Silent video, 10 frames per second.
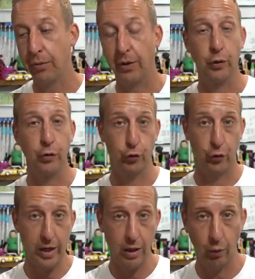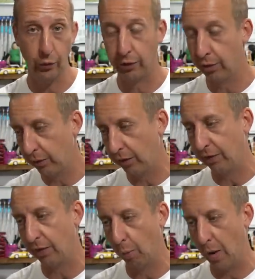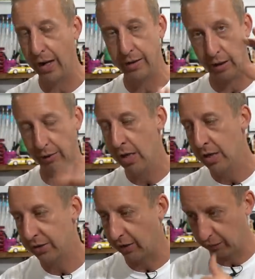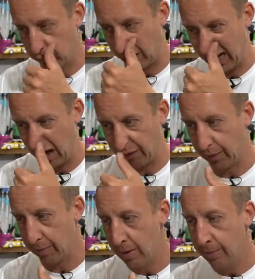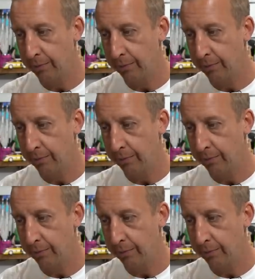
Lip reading: They've got drain holes on them, so if they're wet, you know, stuff can drain out of them.